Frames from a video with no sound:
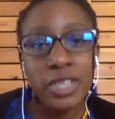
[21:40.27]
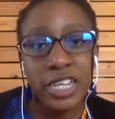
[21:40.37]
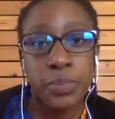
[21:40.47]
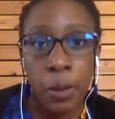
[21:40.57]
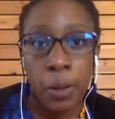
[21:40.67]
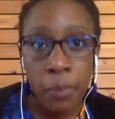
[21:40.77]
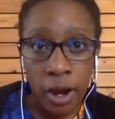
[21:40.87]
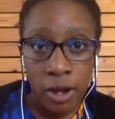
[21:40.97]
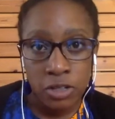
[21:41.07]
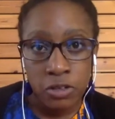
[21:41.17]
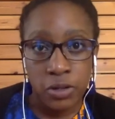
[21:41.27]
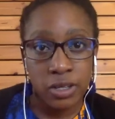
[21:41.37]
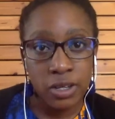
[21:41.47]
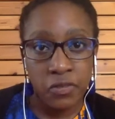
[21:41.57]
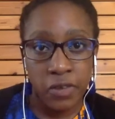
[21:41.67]
is primarily
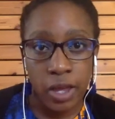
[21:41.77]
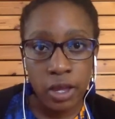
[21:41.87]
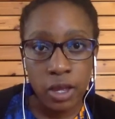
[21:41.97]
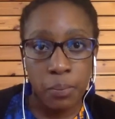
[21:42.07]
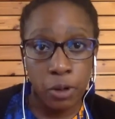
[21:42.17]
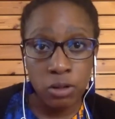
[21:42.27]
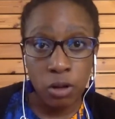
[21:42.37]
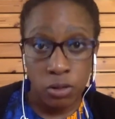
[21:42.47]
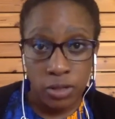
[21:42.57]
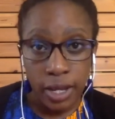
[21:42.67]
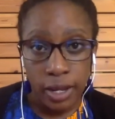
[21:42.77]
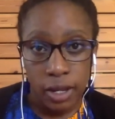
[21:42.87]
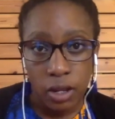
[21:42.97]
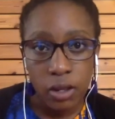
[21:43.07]
curated via Ben Holtec.